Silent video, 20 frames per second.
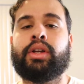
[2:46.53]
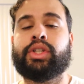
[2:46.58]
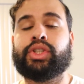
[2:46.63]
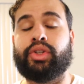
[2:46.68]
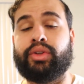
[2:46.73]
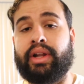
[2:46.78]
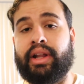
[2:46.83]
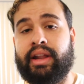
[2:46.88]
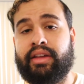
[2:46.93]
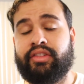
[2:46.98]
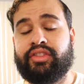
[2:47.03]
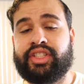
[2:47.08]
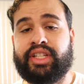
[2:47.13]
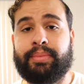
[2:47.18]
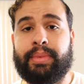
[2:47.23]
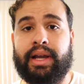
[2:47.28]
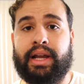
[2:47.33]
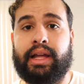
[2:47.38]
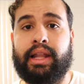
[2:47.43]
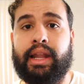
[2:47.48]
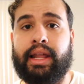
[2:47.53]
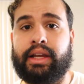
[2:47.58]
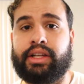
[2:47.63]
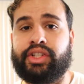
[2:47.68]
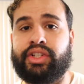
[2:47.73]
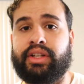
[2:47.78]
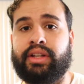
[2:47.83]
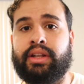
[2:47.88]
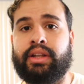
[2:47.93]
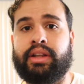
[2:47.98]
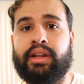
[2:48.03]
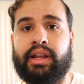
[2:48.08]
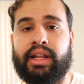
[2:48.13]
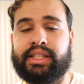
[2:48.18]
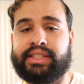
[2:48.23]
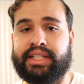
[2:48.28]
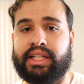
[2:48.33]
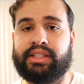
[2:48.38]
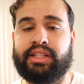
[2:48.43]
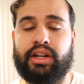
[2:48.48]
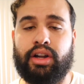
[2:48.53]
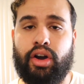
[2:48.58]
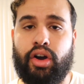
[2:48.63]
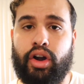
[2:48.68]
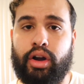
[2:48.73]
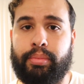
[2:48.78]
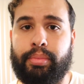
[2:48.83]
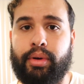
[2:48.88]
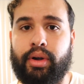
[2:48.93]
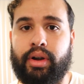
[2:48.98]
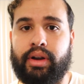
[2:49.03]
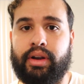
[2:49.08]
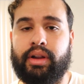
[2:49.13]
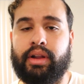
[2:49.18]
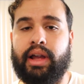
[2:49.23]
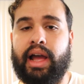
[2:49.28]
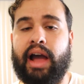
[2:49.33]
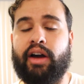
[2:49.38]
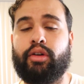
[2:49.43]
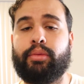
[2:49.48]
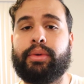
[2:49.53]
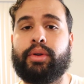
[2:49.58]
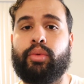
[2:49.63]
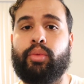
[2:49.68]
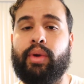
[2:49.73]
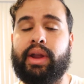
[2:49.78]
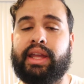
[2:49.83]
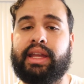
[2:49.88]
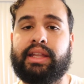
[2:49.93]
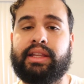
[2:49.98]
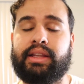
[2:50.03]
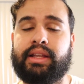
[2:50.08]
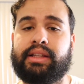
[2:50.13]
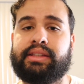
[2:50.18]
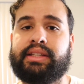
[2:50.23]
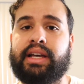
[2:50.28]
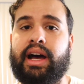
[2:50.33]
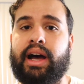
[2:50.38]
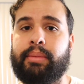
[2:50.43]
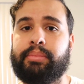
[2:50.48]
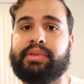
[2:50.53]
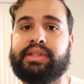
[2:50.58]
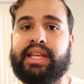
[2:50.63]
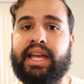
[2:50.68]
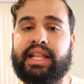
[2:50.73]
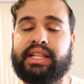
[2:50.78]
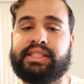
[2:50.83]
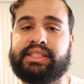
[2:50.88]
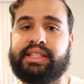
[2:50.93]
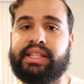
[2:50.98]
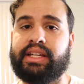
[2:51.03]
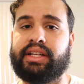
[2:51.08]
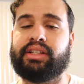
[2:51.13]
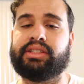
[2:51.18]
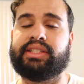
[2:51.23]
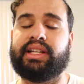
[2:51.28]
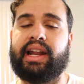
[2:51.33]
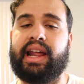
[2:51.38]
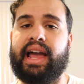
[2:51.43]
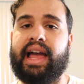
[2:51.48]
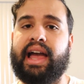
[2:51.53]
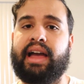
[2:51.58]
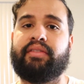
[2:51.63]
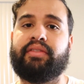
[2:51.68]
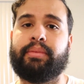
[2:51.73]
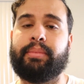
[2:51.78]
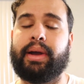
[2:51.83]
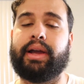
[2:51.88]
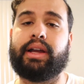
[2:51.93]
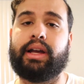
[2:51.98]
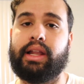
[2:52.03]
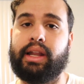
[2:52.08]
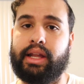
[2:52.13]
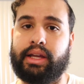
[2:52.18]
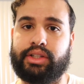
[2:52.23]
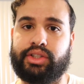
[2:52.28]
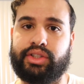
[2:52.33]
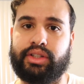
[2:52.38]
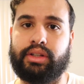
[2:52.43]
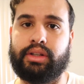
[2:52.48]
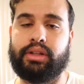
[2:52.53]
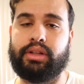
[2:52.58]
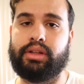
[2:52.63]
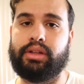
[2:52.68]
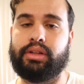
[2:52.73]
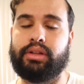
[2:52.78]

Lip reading: So now that you've seen my collection, let's get to the hard part. I will be ranking the top 10 sneakers that I have in my collection.